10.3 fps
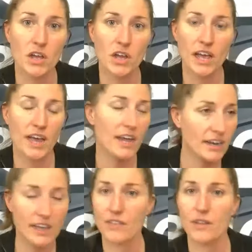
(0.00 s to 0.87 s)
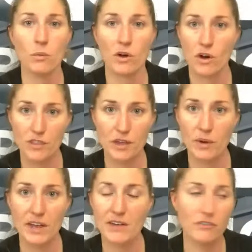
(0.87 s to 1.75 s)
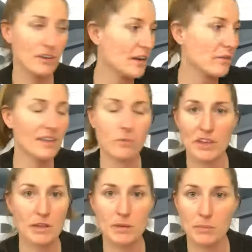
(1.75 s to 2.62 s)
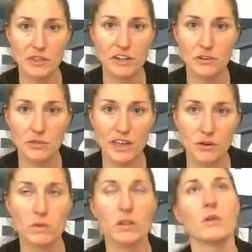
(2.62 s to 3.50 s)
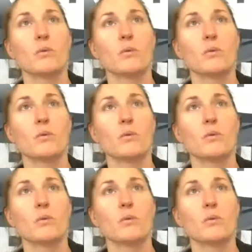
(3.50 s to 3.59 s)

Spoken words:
And then where are they, right? Every now and then we get people that do that and we're like,